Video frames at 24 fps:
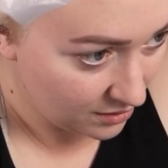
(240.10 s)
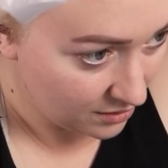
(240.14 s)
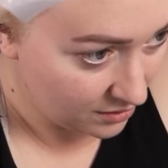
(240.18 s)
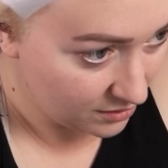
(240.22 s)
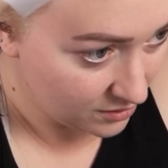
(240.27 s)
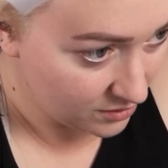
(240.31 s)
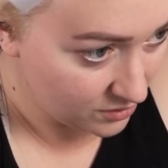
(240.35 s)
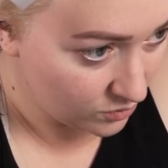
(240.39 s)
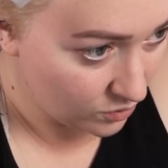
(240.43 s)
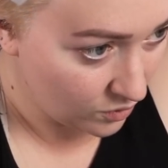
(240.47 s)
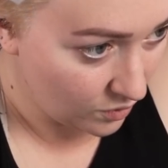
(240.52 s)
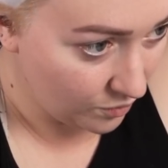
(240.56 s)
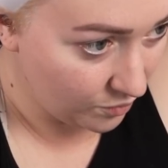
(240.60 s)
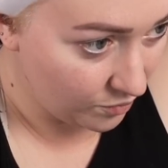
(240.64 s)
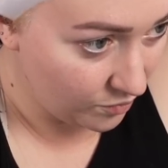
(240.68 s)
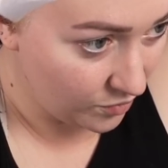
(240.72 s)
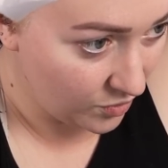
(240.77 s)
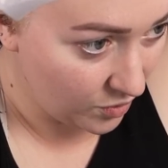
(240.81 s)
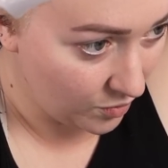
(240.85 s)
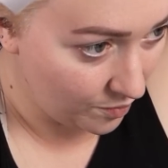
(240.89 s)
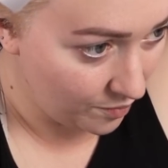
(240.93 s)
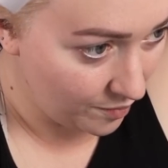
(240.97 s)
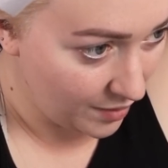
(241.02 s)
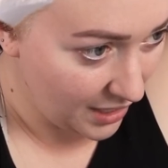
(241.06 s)
So
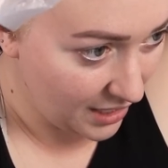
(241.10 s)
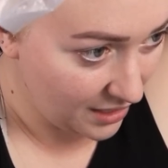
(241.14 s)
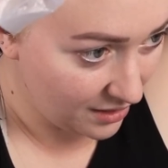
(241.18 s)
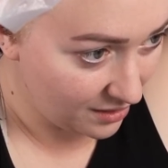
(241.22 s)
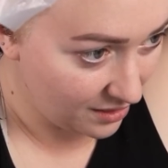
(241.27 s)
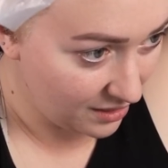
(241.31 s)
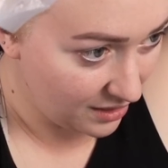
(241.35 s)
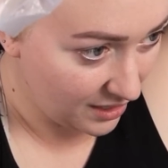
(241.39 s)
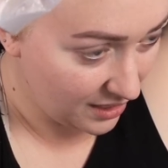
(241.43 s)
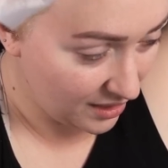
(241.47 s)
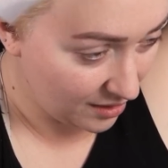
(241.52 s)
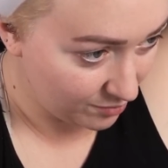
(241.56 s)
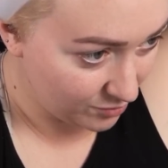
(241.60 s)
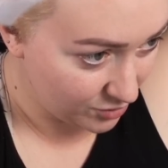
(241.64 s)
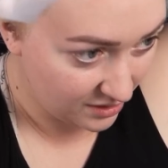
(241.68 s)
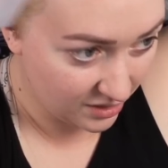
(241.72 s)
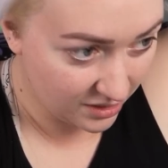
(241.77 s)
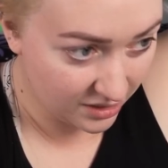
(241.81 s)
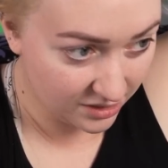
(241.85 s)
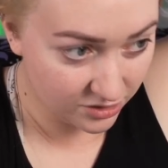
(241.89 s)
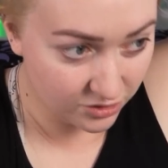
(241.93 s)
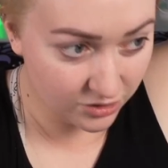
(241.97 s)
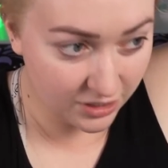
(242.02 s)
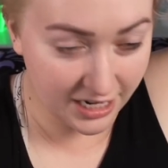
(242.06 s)
the main thing I'm
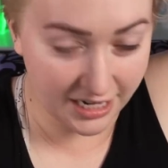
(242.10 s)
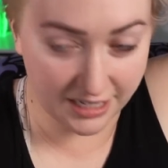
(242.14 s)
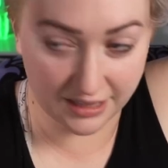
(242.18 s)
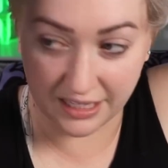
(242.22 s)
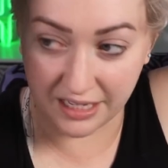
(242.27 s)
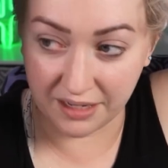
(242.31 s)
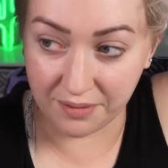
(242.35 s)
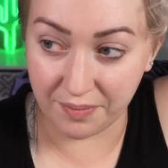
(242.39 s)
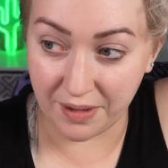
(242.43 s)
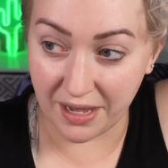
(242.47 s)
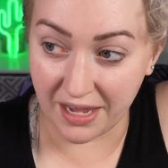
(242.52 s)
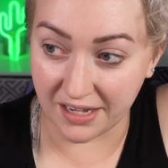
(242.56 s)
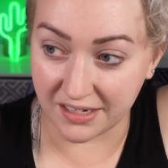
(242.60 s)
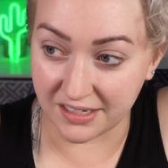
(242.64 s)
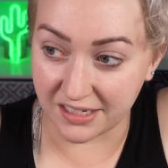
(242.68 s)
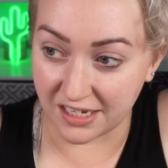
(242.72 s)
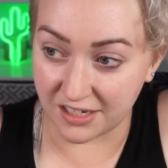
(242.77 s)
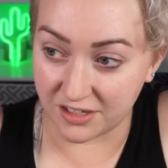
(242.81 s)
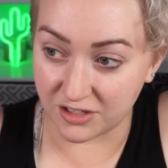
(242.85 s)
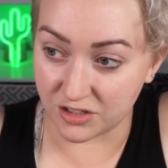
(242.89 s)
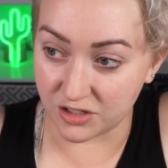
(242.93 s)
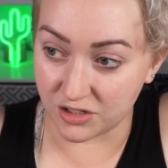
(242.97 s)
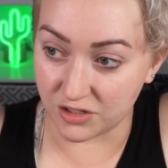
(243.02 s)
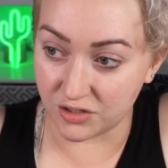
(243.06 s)
gonna try and like pay
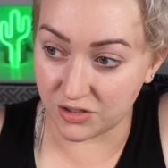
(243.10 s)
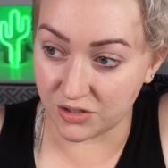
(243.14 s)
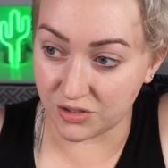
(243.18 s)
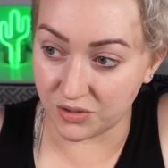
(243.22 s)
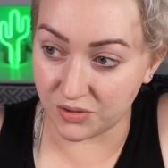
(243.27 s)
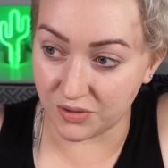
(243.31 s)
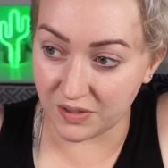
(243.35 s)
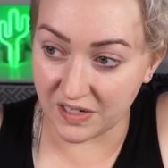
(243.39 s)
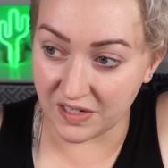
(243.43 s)
attention to